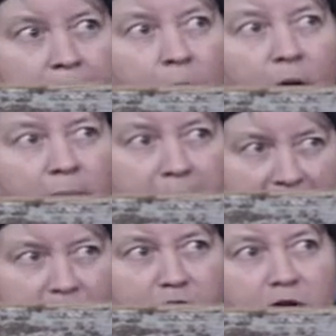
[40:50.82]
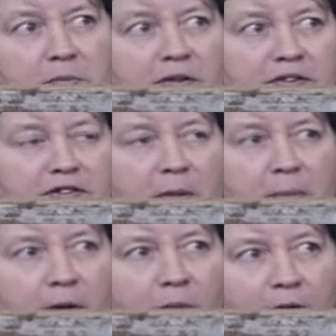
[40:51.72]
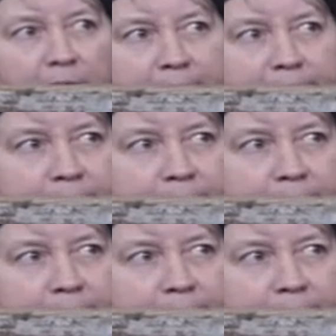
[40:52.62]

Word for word: The one being groomed is the dominant one.